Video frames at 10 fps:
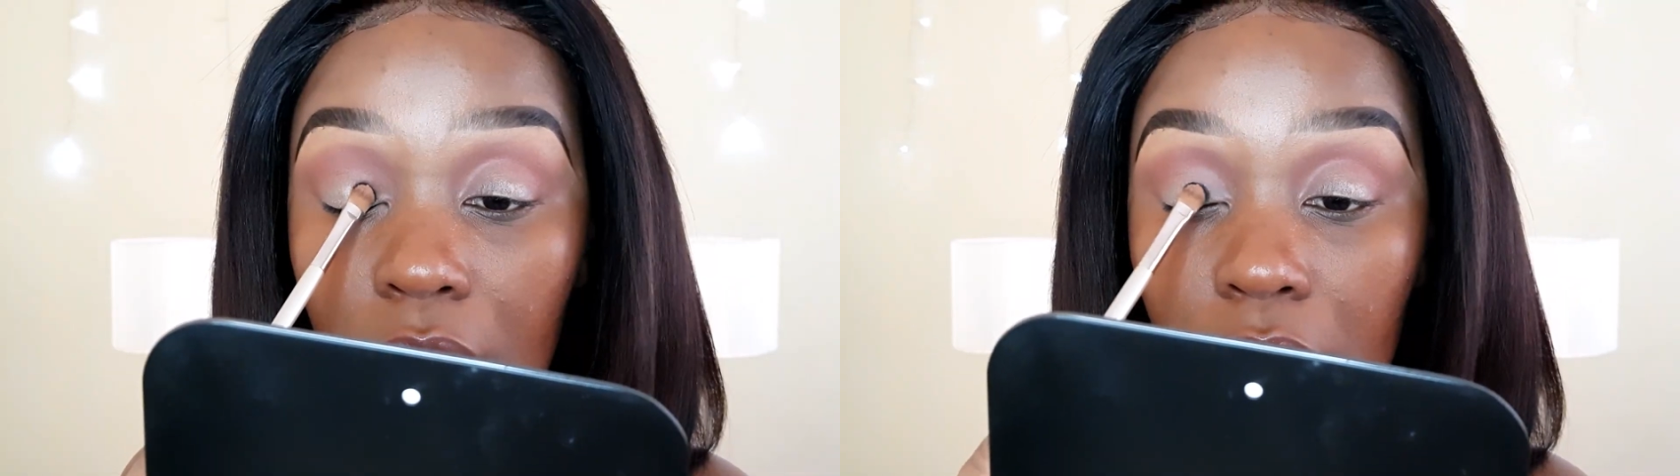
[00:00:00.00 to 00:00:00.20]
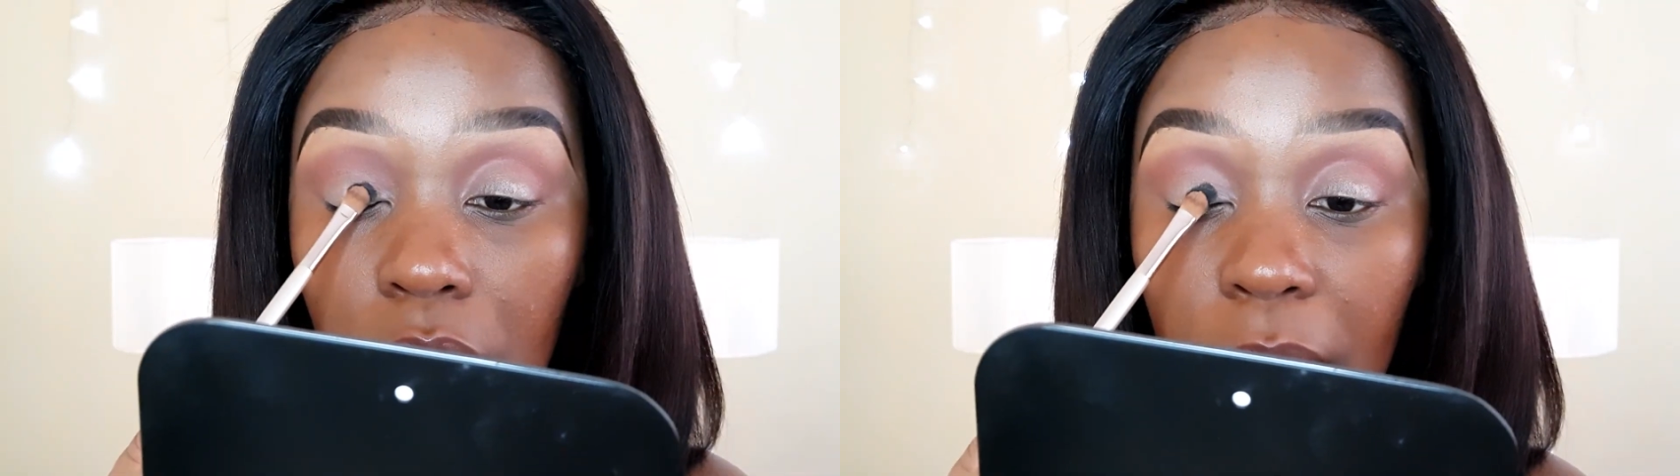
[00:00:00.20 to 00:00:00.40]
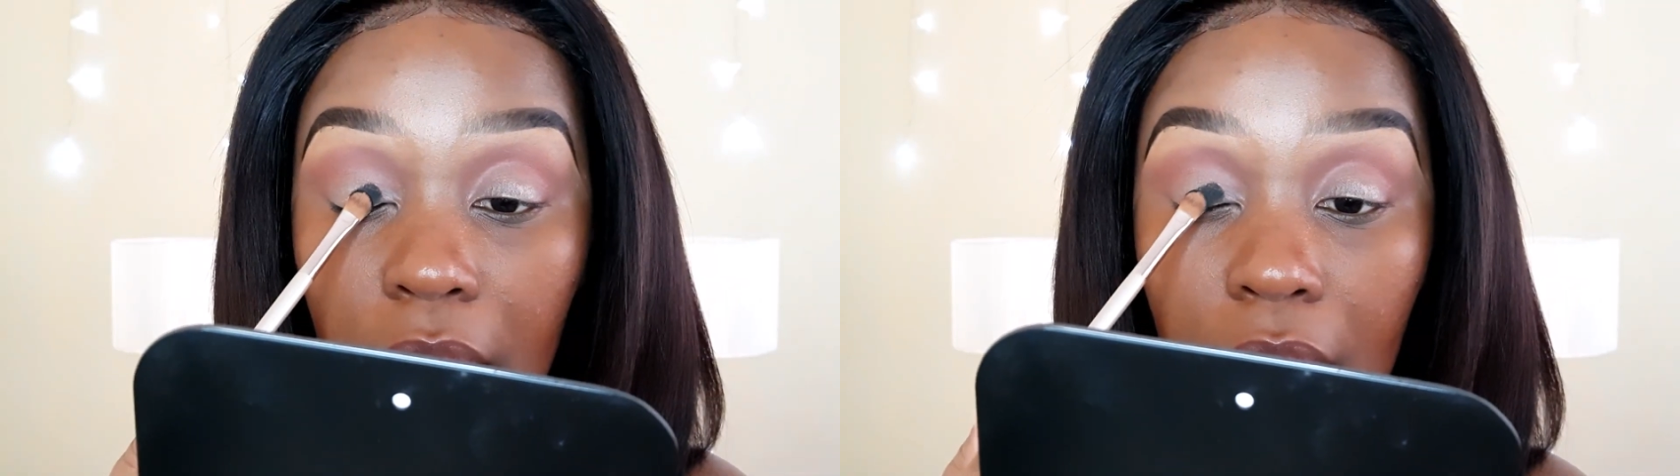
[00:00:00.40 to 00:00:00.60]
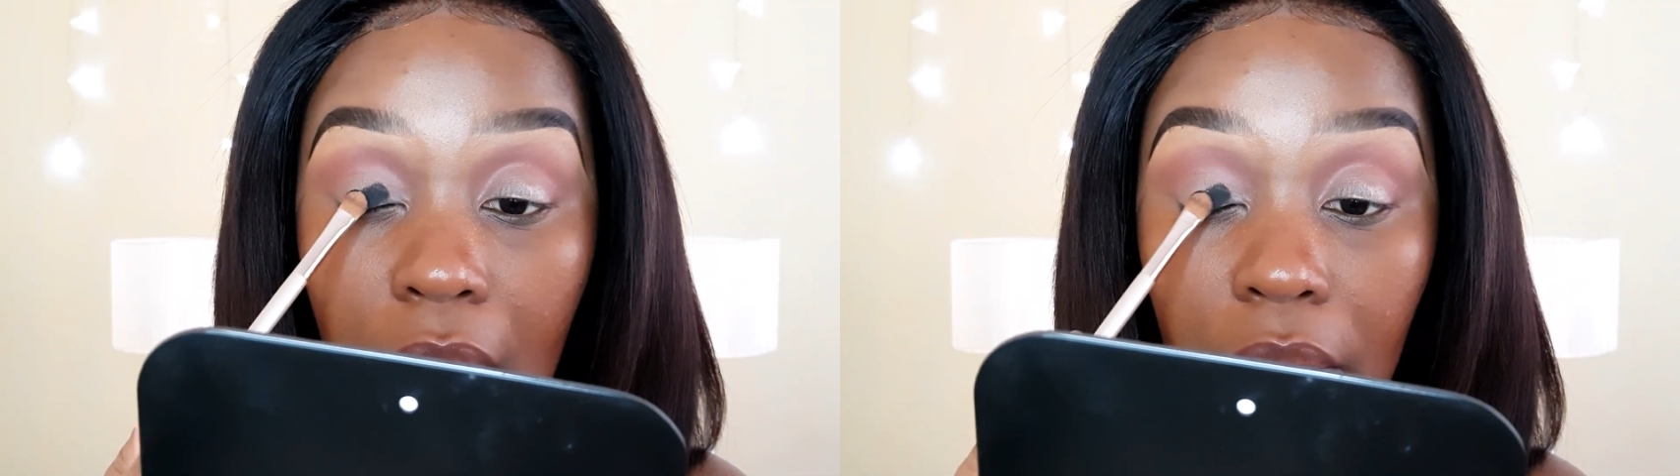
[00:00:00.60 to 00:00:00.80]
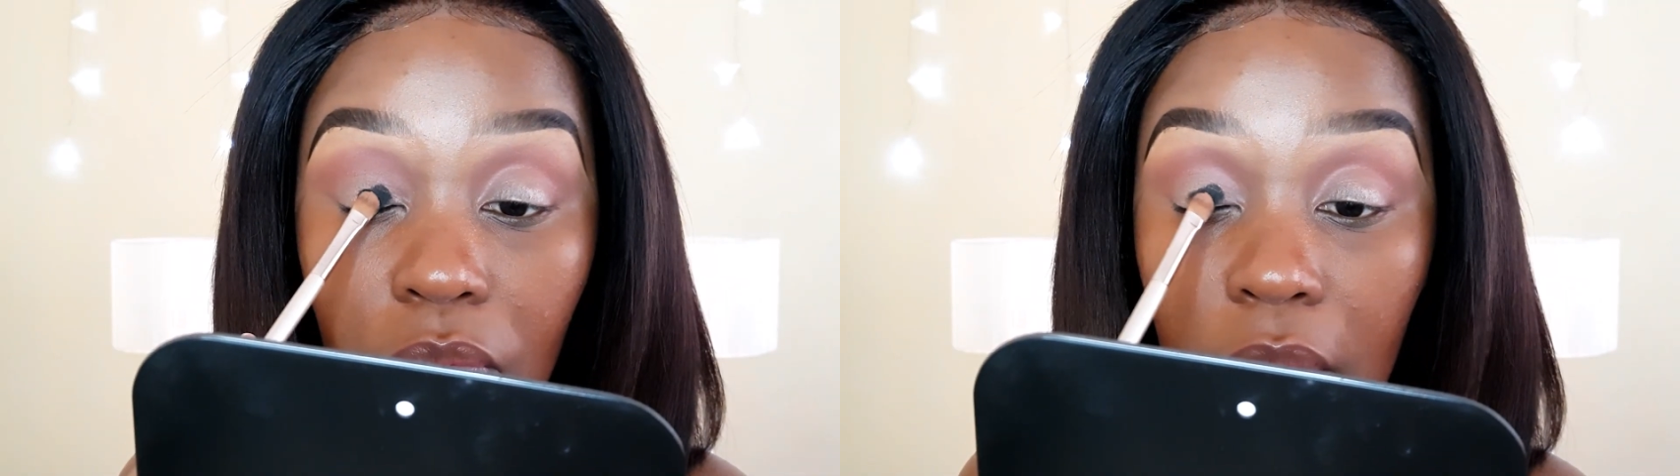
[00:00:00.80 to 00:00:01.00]
dense shader
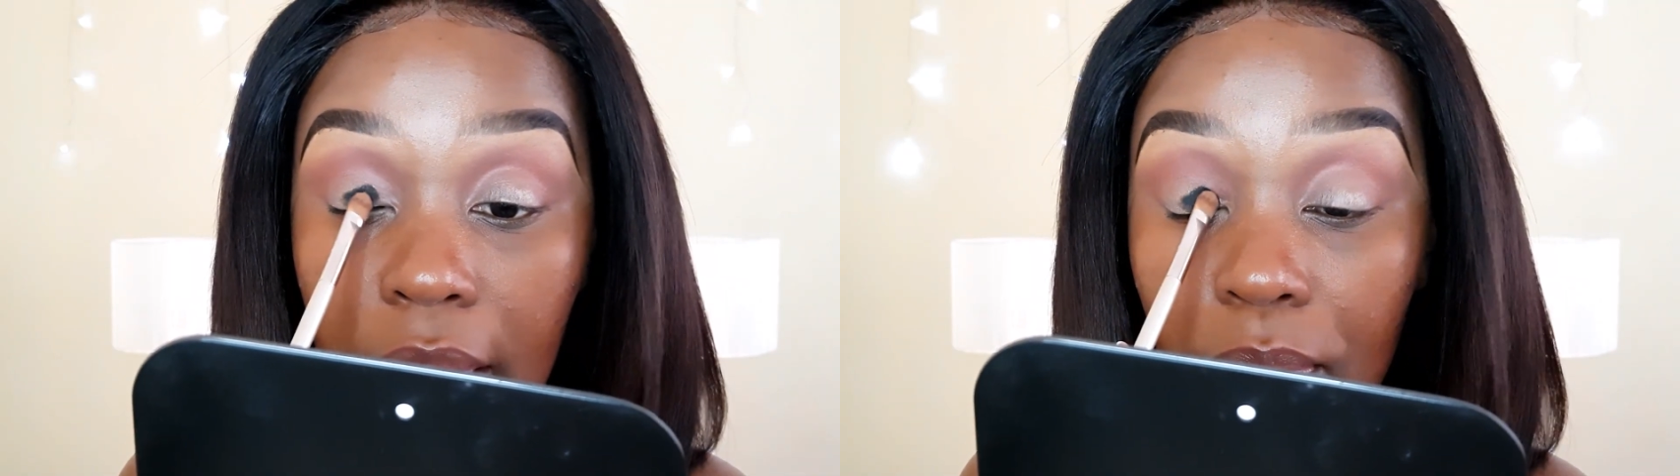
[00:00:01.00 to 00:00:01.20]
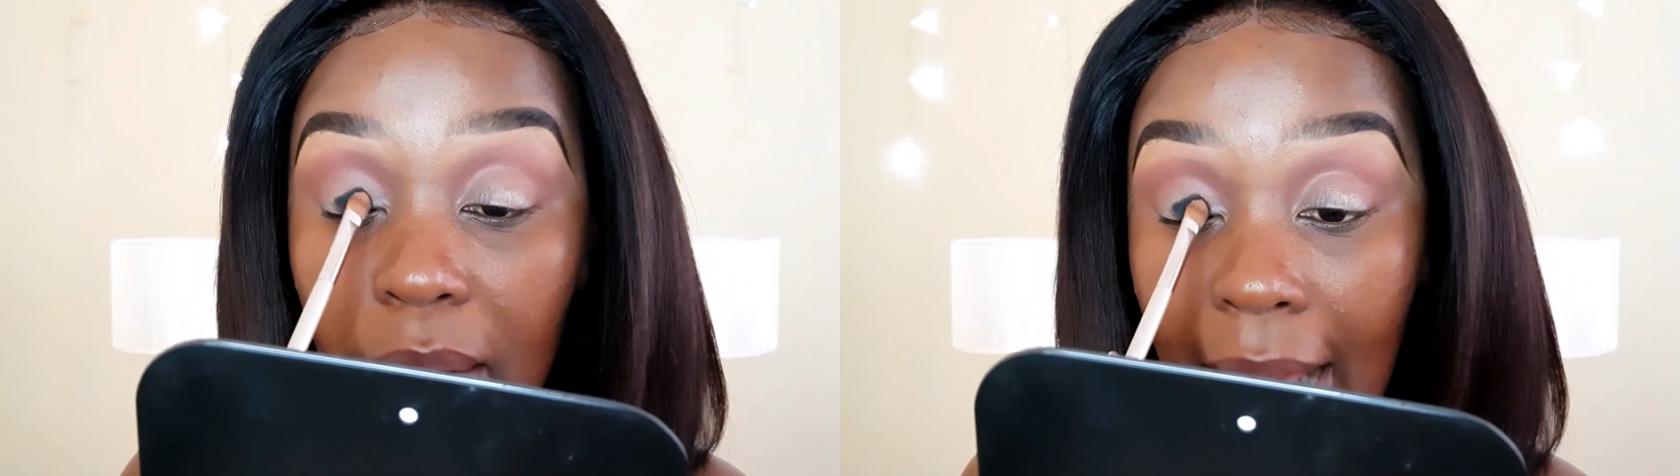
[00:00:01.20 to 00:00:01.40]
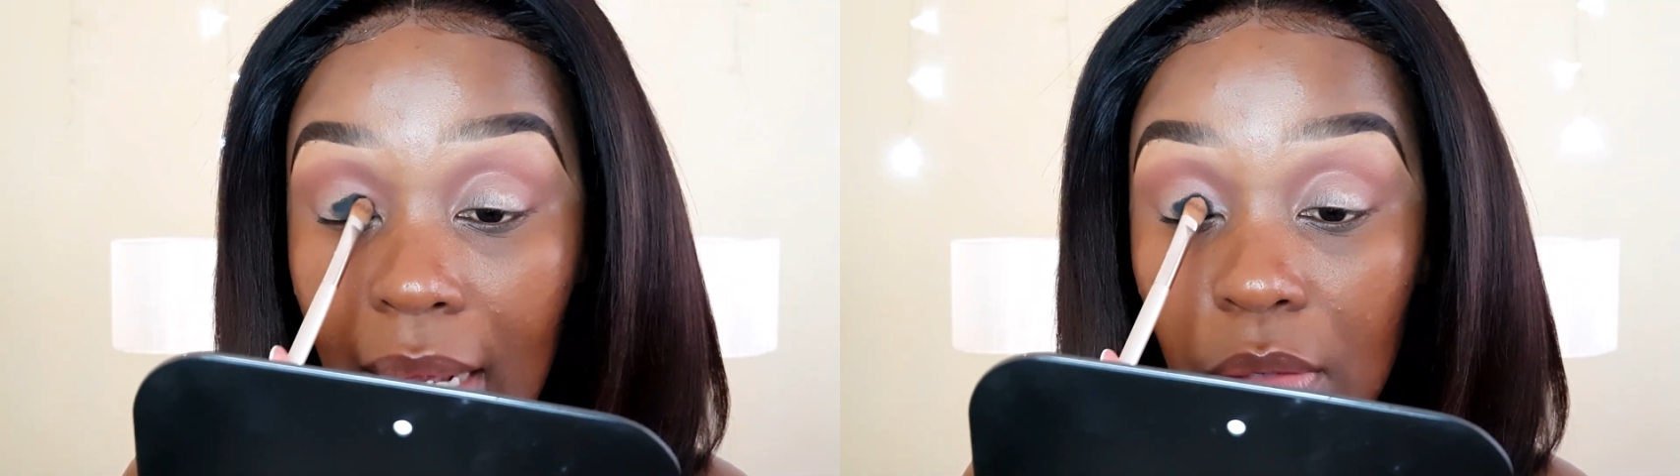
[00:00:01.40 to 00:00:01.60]
brush. I